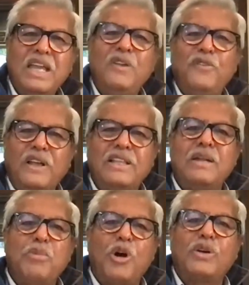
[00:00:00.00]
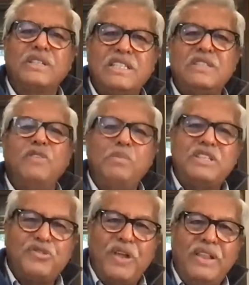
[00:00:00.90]
In fact, the democracies will be
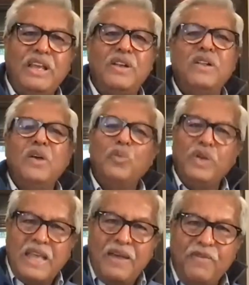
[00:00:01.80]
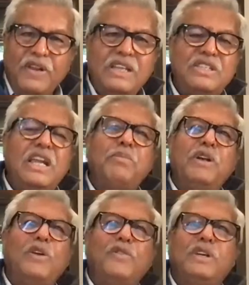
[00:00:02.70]
strengthened with every
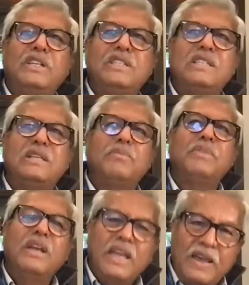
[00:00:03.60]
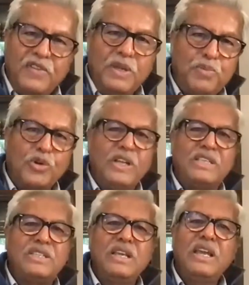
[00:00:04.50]
statement of criticism, every
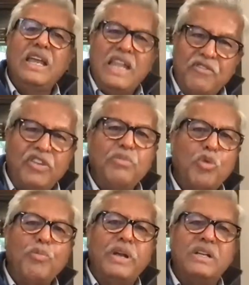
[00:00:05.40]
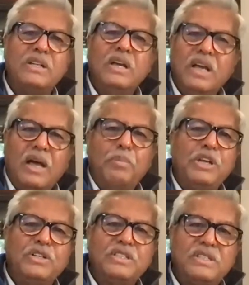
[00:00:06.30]
protest, and every moment.
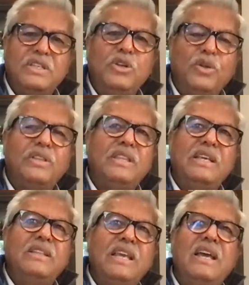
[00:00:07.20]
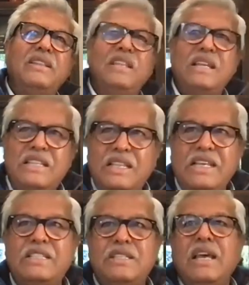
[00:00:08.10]
Because
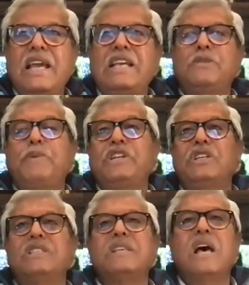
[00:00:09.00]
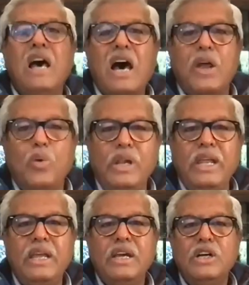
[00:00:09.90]
these expressions are
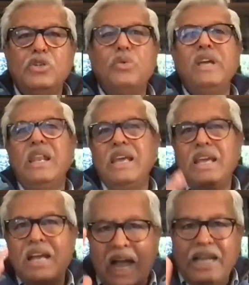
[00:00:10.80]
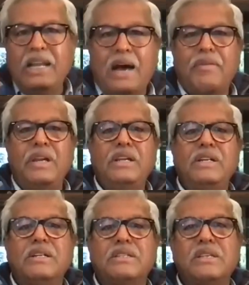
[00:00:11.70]
only to really guide our
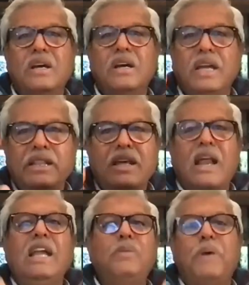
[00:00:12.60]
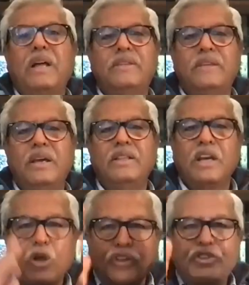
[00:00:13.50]
leaders in the right path,
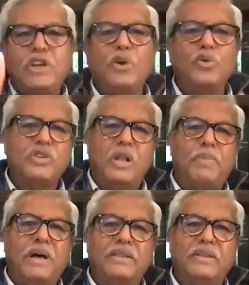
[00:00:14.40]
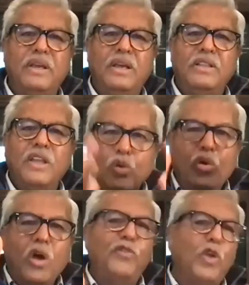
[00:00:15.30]
the constitutional path, the
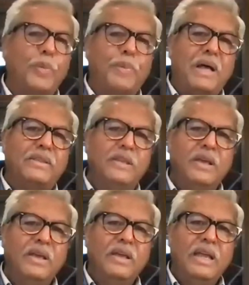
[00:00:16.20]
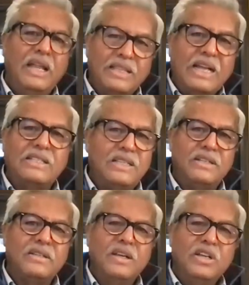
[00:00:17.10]
rule of law path, and that's
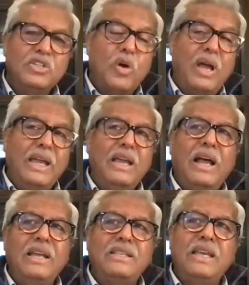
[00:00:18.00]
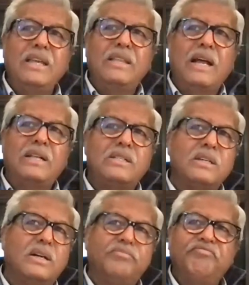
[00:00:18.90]
it. So I think that
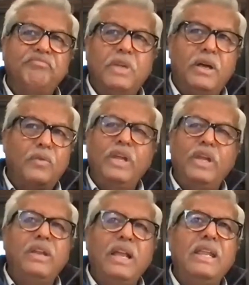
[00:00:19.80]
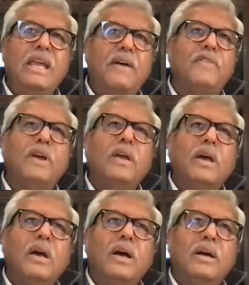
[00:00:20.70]
we really have
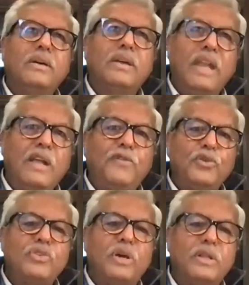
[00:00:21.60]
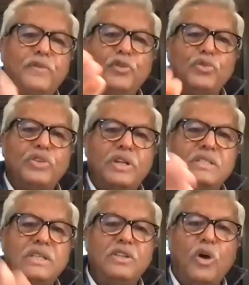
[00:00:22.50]
a great future. The future
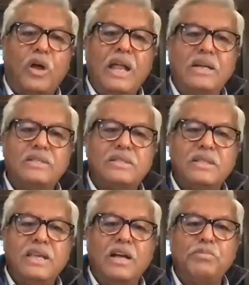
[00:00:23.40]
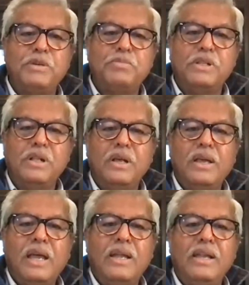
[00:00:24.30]
is in your hands, the young people,
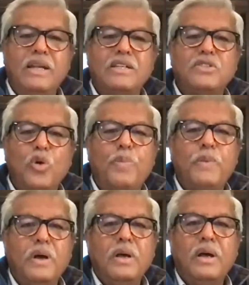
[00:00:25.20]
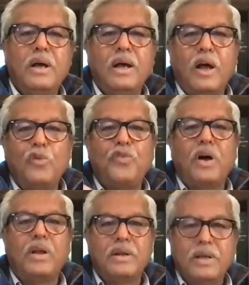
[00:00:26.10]
and let us hope how
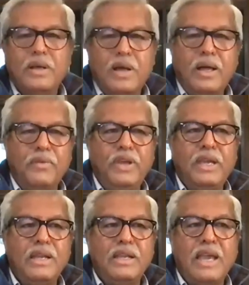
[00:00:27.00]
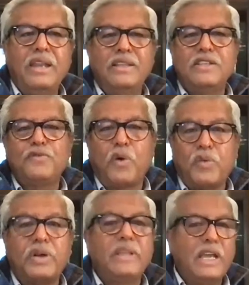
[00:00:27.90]
far we can carry this
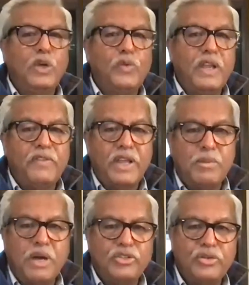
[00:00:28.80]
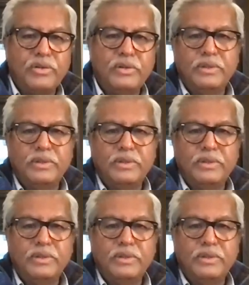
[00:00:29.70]
forward. Thank you very, very much.